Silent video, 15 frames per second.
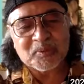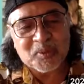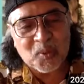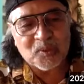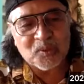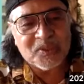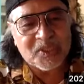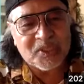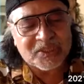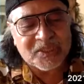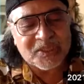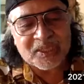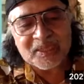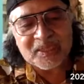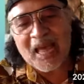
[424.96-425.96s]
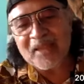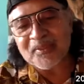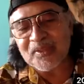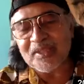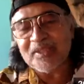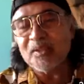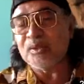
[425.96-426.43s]
soldiers that
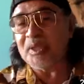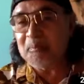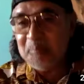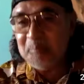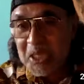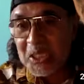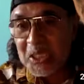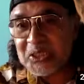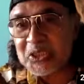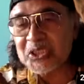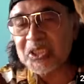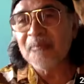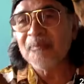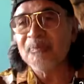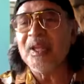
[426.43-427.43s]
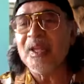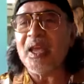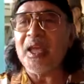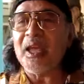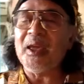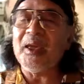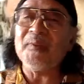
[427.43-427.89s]
landed on a beach,
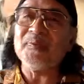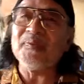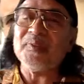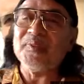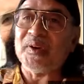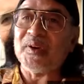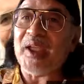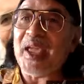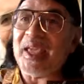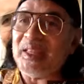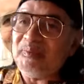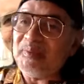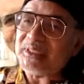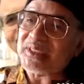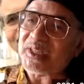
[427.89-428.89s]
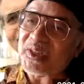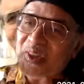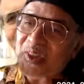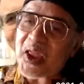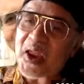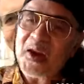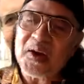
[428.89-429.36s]
and their enemies are
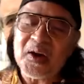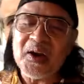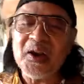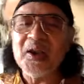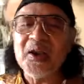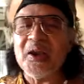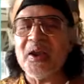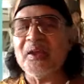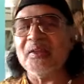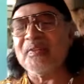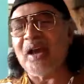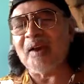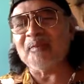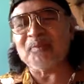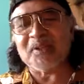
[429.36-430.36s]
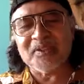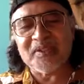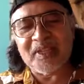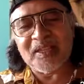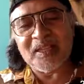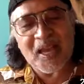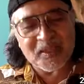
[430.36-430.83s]
there. And after
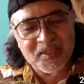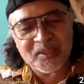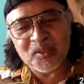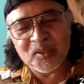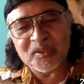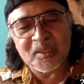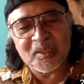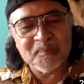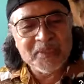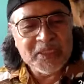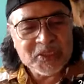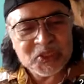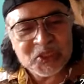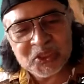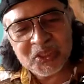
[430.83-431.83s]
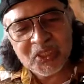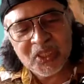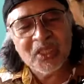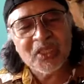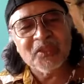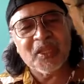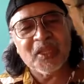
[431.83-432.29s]
they landed on the beach,
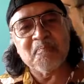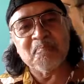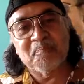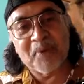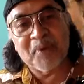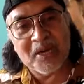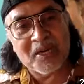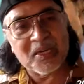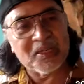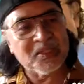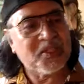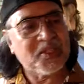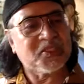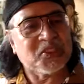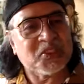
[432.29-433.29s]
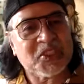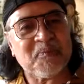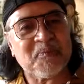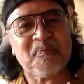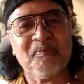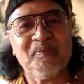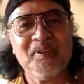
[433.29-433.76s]
they burned their
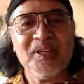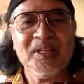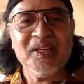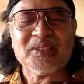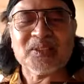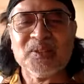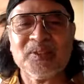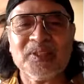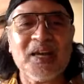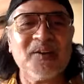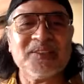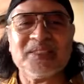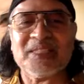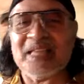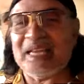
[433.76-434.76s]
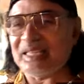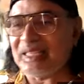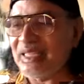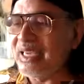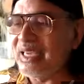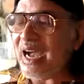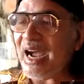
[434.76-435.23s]
ship. So now it's like
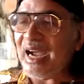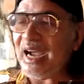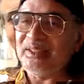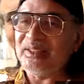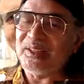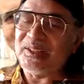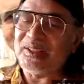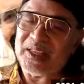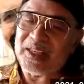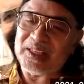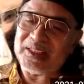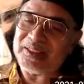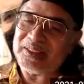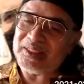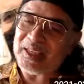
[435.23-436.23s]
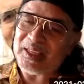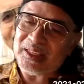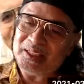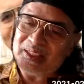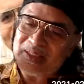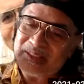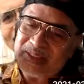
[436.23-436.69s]
either
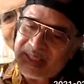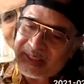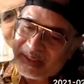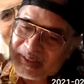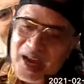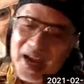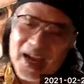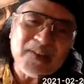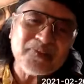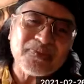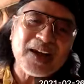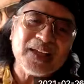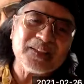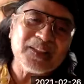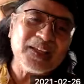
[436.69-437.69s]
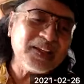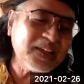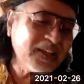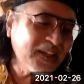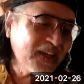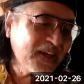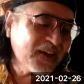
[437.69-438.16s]
they die
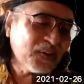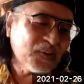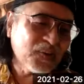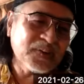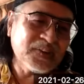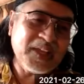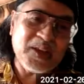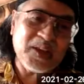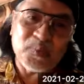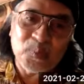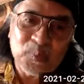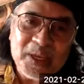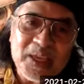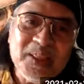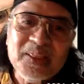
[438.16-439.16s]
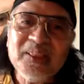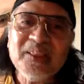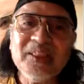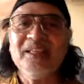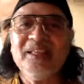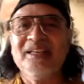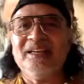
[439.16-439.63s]
fighting or they
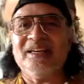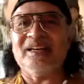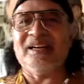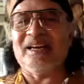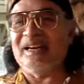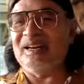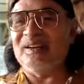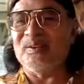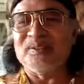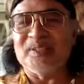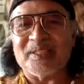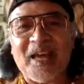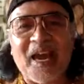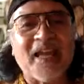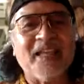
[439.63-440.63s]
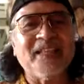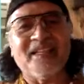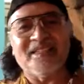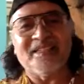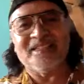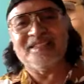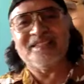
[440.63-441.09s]
win on that
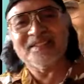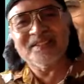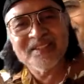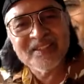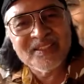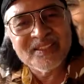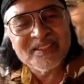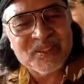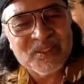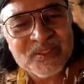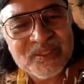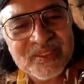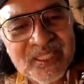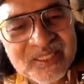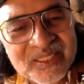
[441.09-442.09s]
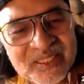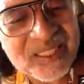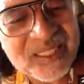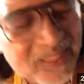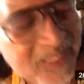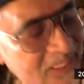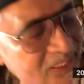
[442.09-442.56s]
island. So
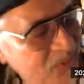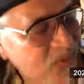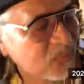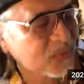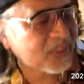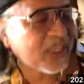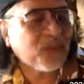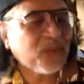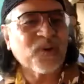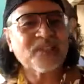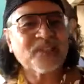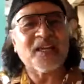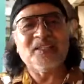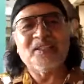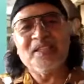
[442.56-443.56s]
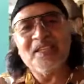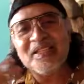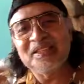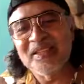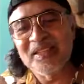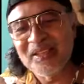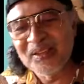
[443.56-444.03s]
that's almost like what I
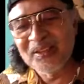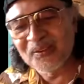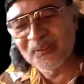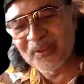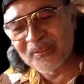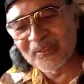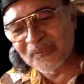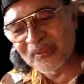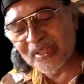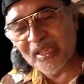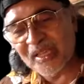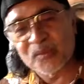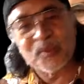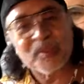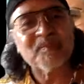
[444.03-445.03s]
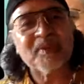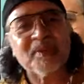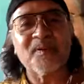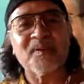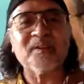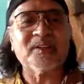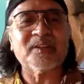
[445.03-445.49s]
did when I quit my
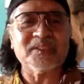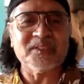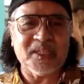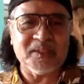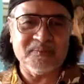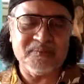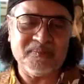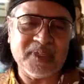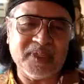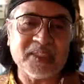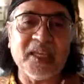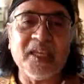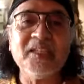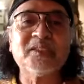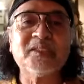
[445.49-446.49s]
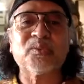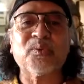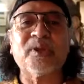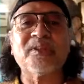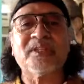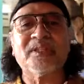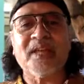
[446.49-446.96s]
regular job at age
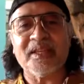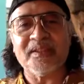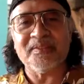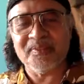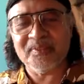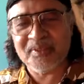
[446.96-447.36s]
29.